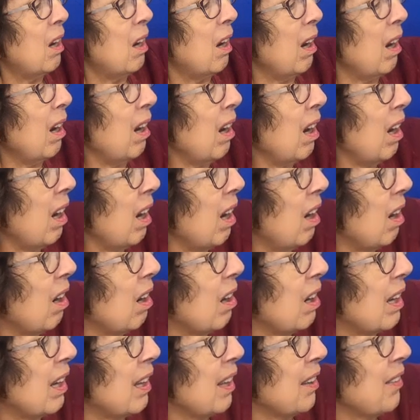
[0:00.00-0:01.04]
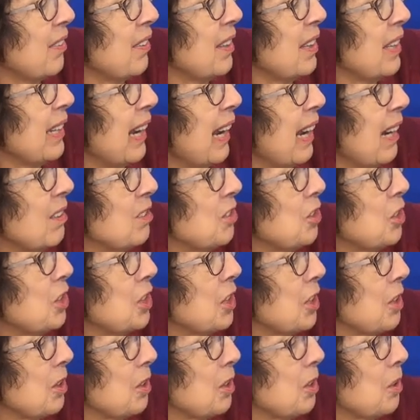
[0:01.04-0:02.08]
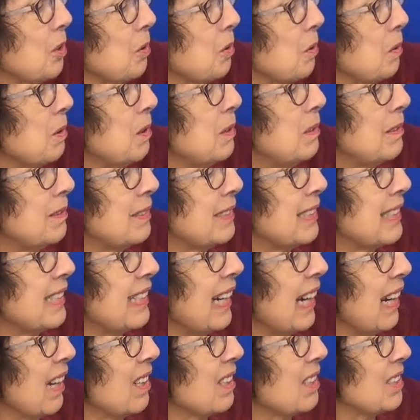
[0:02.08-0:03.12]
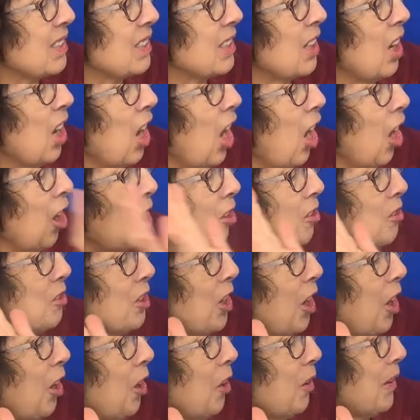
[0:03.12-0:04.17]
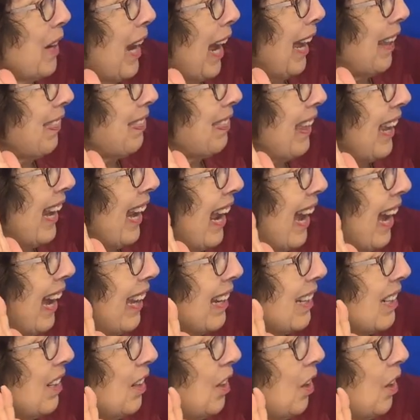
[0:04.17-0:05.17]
Oh, the announcer yells, oh no, not that.